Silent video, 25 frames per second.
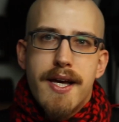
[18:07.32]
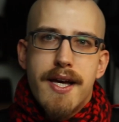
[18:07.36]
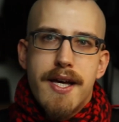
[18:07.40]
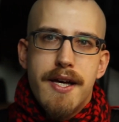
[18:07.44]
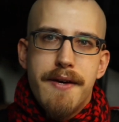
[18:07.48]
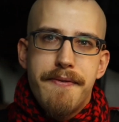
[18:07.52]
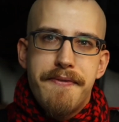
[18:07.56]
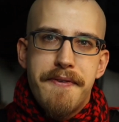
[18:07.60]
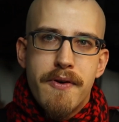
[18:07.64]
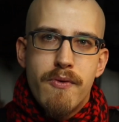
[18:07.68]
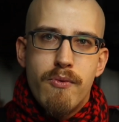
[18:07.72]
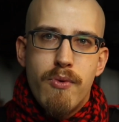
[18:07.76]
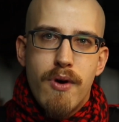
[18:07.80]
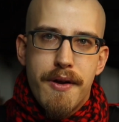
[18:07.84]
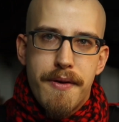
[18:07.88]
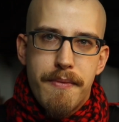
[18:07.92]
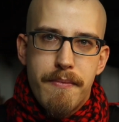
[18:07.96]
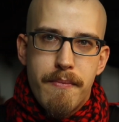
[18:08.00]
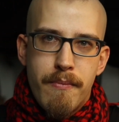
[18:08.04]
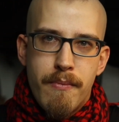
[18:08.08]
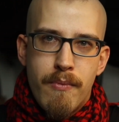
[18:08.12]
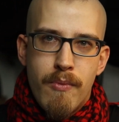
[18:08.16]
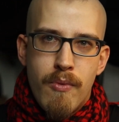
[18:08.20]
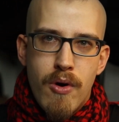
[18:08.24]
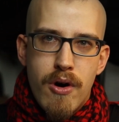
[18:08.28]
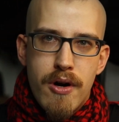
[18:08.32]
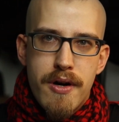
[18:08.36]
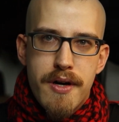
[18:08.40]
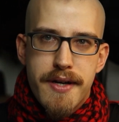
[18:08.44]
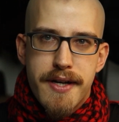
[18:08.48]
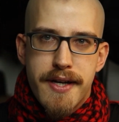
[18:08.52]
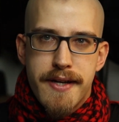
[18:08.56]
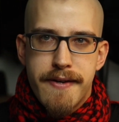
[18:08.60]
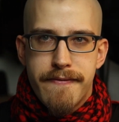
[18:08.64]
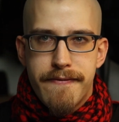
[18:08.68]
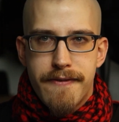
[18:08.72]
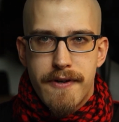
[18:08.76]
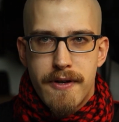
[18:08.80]
If you want more
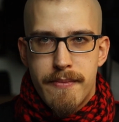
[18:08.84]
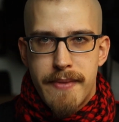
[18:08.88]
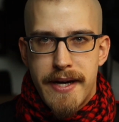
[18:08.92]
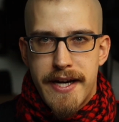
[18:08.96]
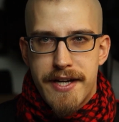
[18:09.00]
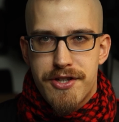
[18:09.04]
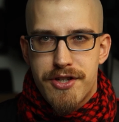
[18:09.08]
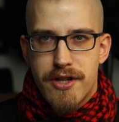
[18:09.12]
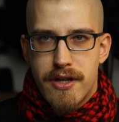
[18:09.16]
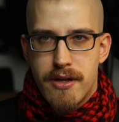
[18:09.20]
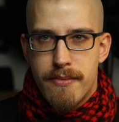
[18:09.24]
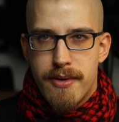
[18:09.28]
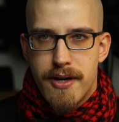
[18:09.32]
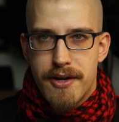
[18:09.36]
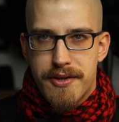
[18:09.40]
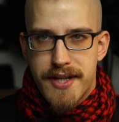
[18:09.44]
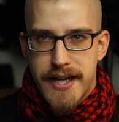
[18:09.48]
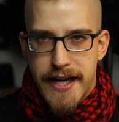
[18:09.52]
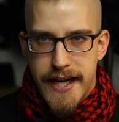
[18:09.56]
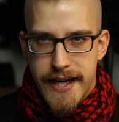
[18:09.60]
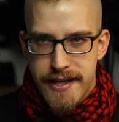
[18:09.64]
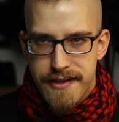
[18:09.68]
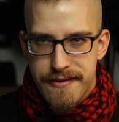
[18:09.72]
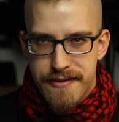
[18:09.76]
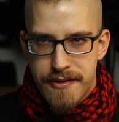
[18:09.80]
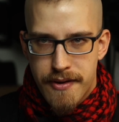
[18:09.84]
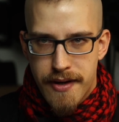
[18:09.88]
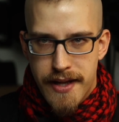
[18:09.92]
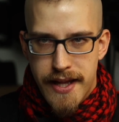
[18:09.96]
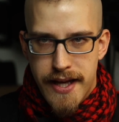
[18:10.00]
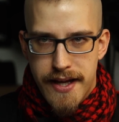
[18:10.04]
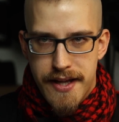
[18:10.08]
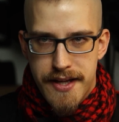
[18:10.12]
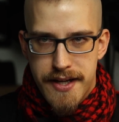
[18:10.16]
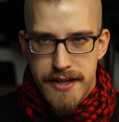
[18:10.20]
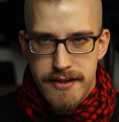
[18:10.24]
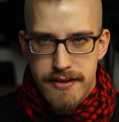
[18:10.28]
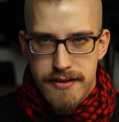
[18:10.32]
information about Kangaroo
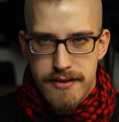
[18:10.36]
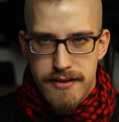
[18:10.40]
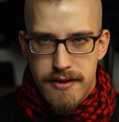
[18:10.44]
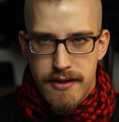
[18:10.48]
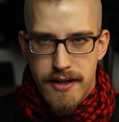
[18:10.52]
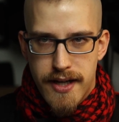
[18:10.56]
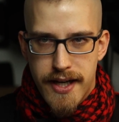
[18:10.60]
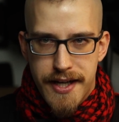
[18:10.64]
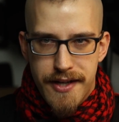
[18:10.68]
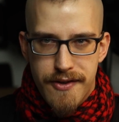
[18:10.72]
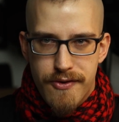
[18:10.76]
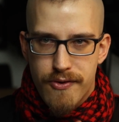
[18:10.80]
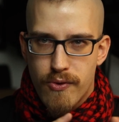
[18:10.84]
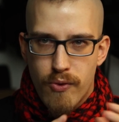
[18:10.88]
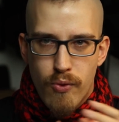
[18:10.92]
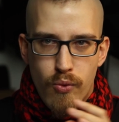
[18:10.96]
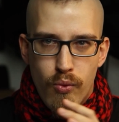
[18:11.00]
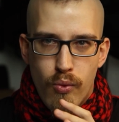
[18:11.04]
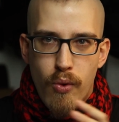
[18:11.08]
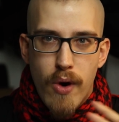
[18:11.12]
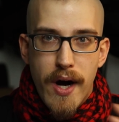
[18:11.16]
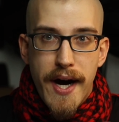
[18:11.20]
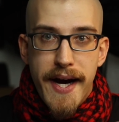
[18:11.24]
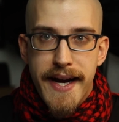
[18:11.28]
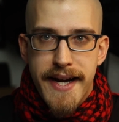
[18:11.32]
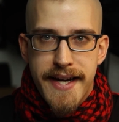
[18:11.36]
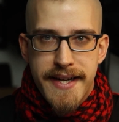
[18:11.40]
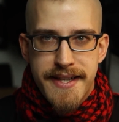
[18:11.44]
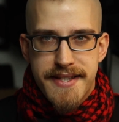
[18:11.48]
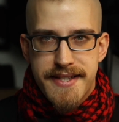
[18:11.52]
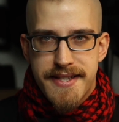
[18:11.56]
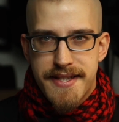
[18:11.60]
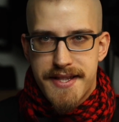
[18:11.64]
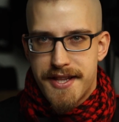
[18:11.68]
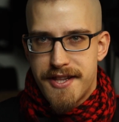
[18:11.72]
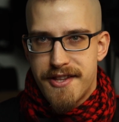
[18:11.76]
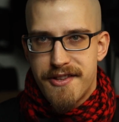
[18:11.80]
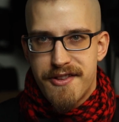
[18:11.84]
leather and why
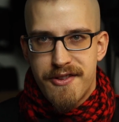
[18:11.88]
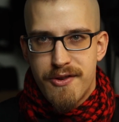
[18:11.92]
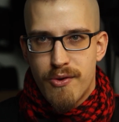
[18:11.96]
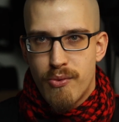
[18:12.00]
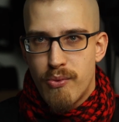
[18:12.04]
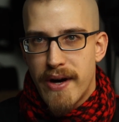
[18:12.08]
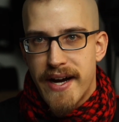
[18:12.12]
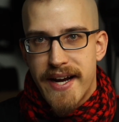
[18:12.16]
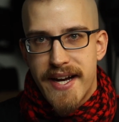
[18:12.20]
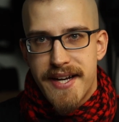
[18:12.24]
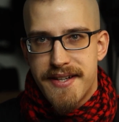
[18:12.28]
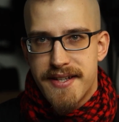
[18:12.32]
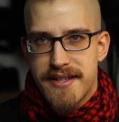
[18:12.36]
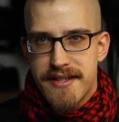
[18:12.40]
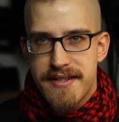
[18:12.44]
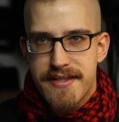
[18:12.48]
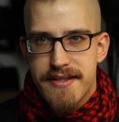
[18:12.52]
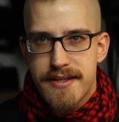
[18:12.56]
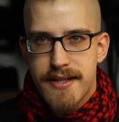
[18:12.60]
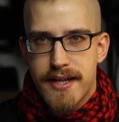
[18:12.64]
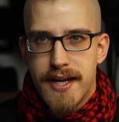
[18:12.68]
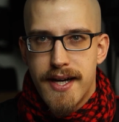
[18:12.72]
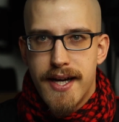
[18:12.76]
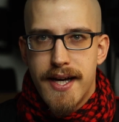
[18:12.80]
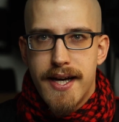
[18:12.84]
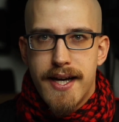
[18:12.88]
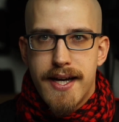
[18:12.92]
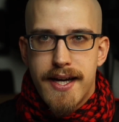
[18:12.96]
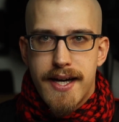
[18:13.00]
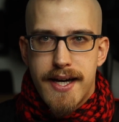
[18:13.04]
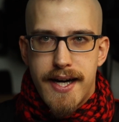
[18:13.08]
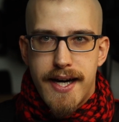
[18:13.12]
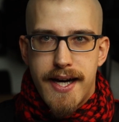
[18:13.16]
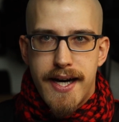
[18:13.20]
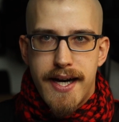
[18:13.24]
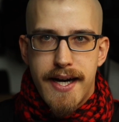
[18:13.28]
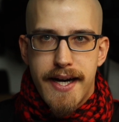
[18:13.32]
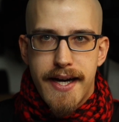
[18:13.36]
it's the way it is,
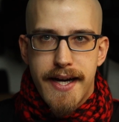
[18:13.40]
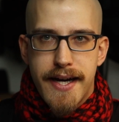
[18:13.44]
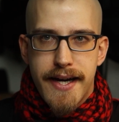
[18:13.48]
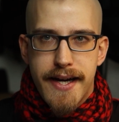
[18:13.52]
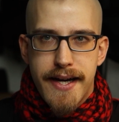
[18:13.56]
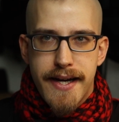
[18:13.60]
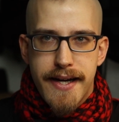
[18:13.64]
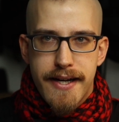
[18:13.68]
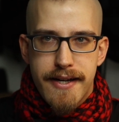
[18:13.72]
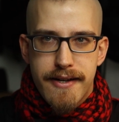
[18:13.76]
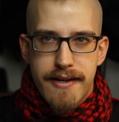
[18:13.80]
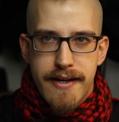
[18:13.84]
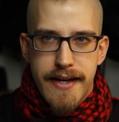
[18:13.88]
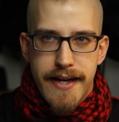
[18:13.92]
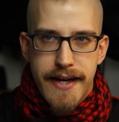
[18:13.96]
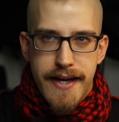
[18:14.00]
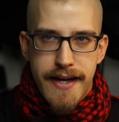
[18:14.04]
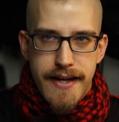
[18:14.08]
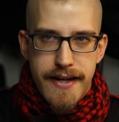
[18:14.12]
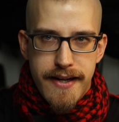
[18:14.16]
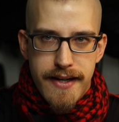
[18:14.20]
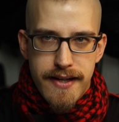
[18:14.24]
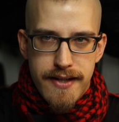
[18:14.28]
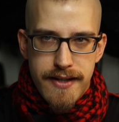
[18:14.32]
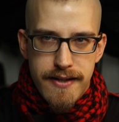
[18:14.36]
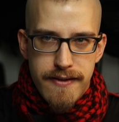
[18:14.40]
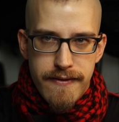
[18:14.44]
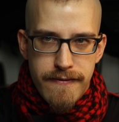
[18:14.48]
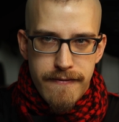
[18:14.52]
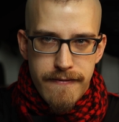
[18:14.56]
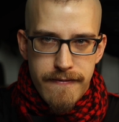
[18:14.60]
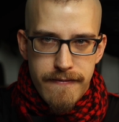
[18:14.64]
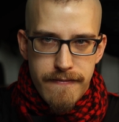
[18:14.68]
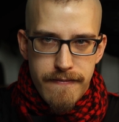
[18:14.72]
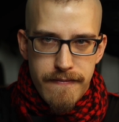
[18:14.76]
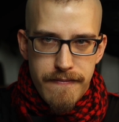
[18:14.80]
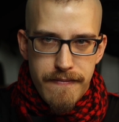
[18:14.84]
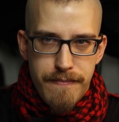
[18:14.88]
I link a
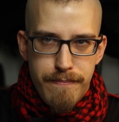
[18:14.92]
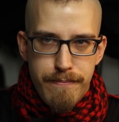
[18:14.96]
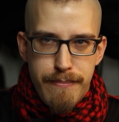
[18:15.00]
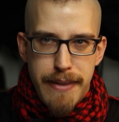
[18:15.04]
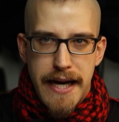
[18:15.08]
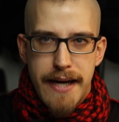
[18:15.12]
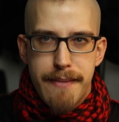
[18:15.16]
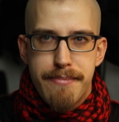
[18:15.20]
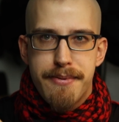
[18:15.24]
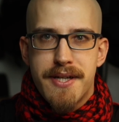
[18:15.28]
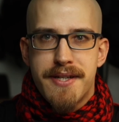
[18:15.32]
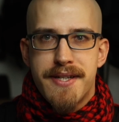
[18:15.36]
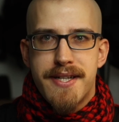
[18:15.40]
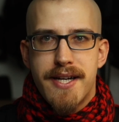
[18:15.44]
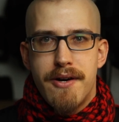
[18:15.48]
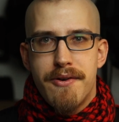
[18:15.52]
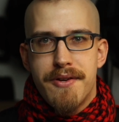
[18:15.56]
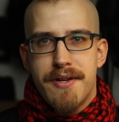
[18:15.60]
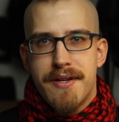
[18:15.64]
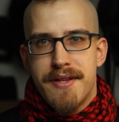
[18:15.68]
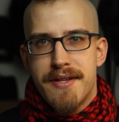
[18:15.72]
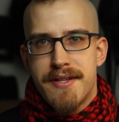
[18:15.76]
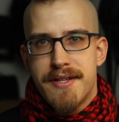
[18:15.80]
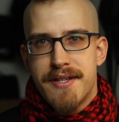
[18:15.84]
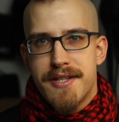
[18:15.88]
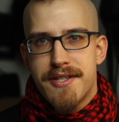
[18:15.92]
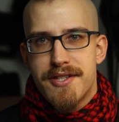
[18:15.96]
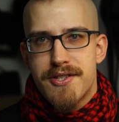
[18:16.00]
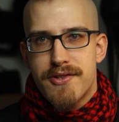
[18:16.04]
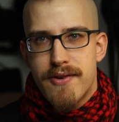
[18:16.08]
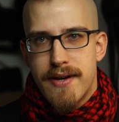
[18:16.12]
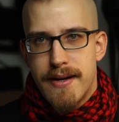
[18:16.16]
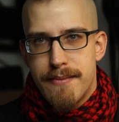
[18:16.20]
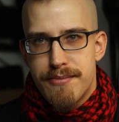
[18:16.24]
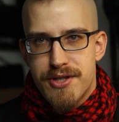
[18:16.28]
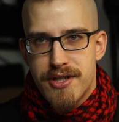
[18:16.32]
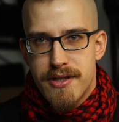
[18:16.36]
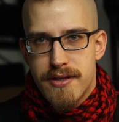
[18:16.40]
paper down in the
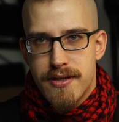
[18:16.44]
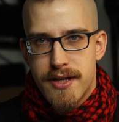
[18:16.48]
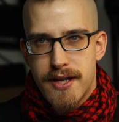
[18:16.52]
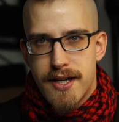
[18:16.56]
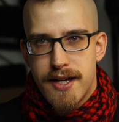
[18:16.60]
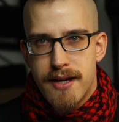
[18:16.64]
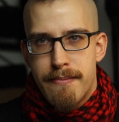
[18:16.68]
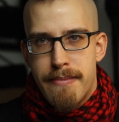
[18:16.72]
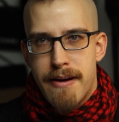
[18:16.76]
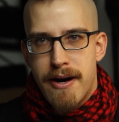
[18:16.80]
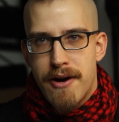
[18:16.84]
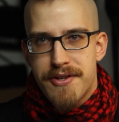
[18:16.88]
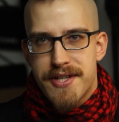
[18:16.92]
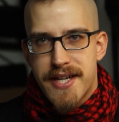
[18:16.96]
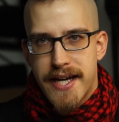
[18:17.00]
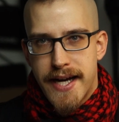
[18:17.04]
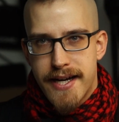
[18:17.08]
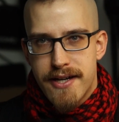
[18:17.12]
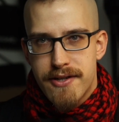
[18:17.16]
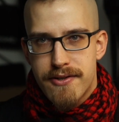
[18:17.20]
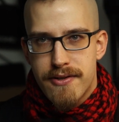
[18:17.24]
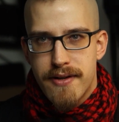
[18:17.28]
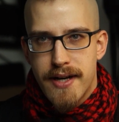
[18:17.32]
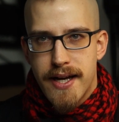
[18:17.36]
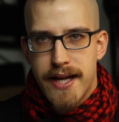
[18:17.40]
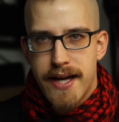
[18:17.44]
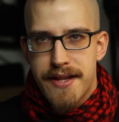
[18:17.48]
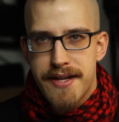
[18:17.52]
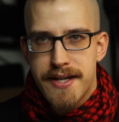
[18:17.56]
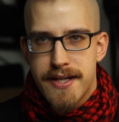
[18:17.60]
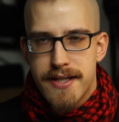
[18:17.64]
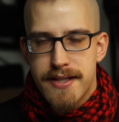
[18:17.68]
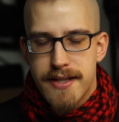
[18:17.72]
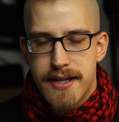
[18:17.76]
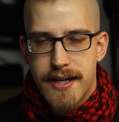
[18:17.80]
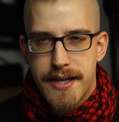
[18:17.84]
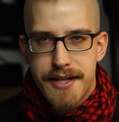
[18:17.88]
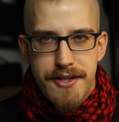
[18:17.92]
description about Kangaroo
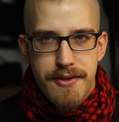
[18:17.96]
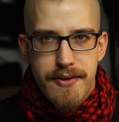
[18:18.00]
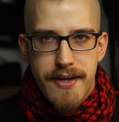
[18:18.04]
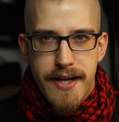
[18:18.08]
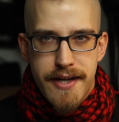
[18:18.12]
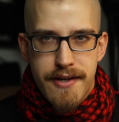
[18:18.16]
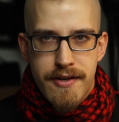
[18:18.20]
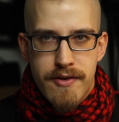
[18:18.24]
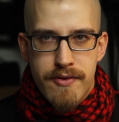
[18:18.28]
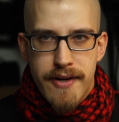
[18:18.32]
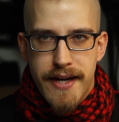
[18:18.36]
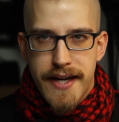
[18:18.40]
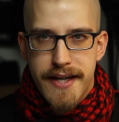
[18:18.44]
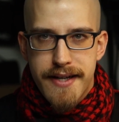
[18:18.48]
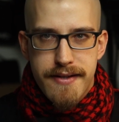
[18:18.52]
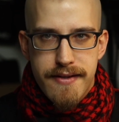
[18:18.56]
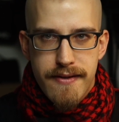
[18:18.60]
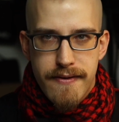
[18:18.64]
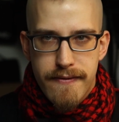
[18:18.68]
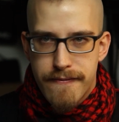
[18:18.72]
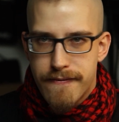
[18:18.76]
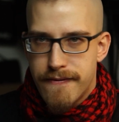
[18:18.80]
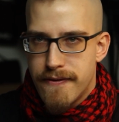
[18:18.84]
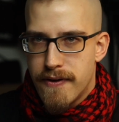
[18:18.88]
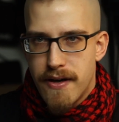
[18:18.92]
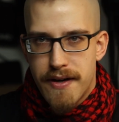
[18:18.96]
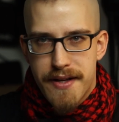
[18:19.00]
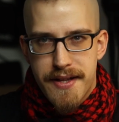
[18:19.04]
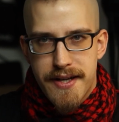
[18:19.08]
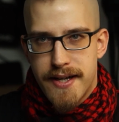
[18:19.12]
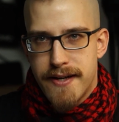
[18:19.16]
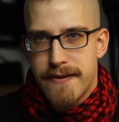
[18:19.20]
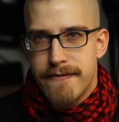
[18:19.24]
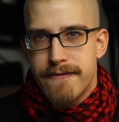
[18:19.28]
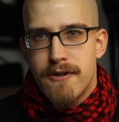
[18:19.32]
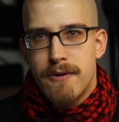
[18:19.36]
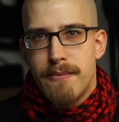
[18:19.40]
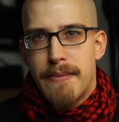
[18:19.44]
leather, and you can read further
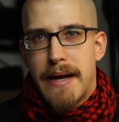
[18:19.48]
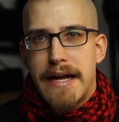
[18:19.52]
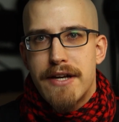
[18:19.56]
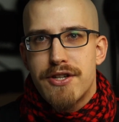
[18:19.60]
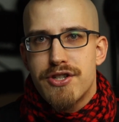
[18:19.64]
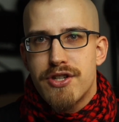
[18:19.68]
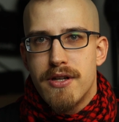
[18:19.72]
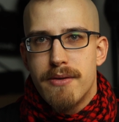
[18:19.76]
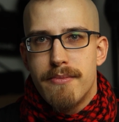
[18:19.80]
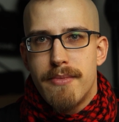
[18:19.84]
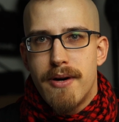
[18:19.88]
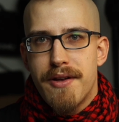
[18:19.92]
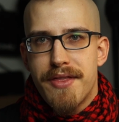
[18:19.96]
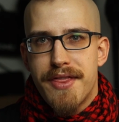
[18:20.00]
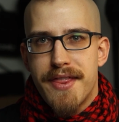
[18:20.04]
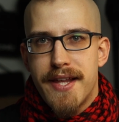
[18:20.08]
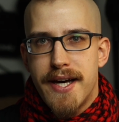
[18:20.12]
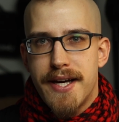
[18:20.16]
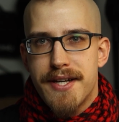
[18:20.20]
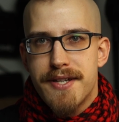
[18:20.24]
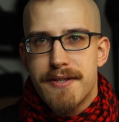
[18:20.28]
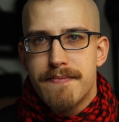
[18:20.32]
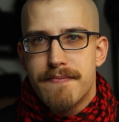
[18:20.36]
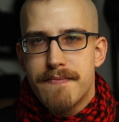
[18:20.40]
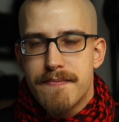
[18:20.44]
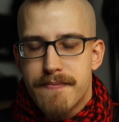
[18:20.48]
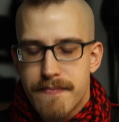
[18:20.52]
information about that.